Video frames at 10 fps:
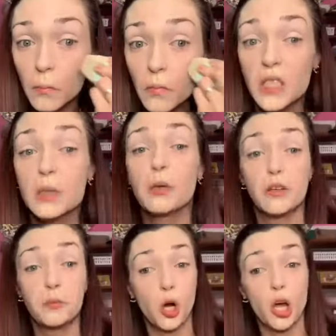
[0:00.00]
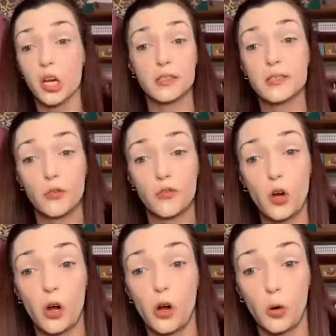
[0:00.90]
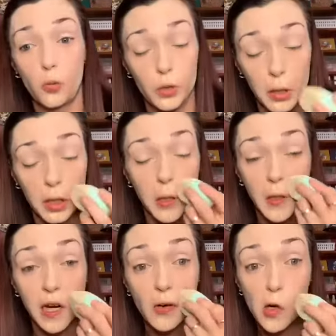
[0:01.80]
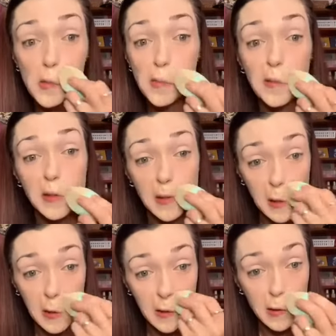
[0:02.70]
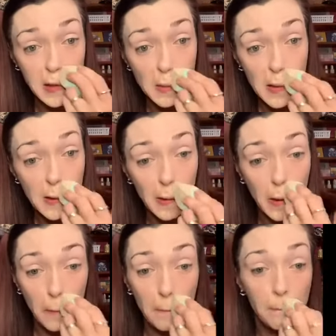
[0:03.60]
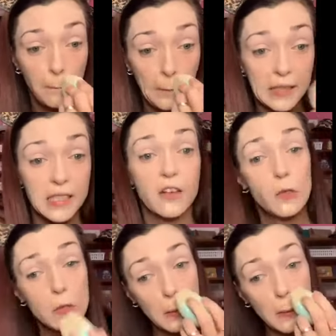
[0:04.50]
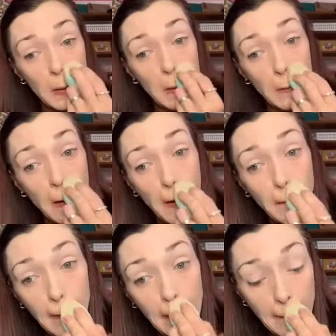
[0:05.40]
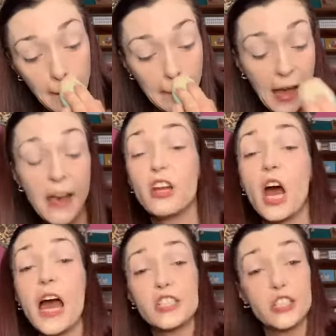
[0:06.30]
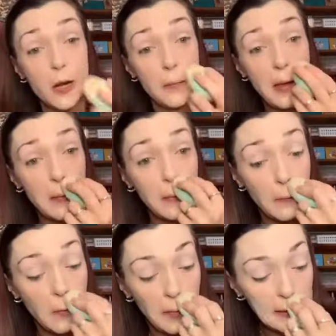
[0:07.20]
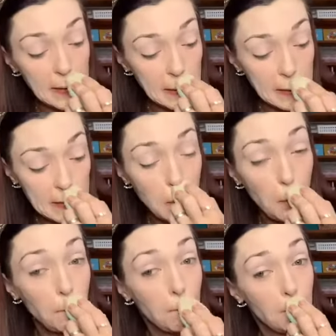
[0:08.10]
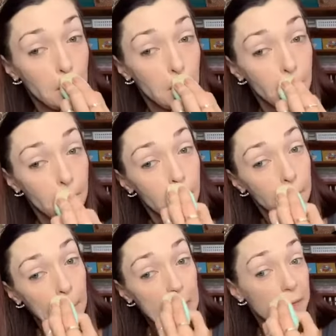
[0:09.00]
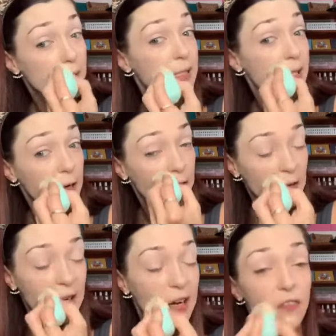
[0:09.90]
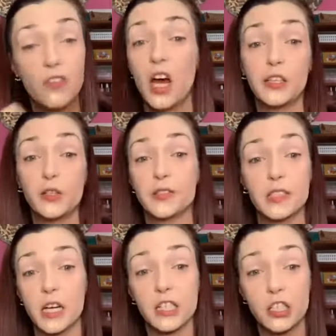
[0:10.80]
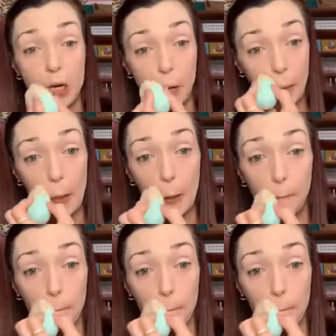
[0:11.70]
These Believe products so far are really good. I've heard people say good things about them. Like I said, I've used them a little bit, but I have an eyeshadow palette that we're about to use. So I'm excited for that. I've not used an eyeshadow palette.